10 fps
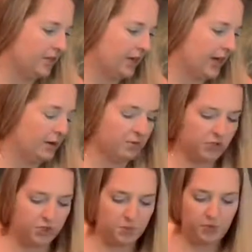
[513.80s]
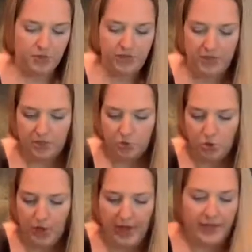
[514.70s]
I would just put it in a
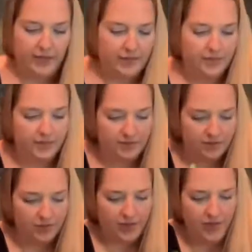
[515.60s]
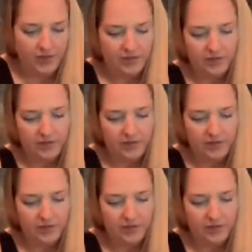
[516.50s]
tray, Clay.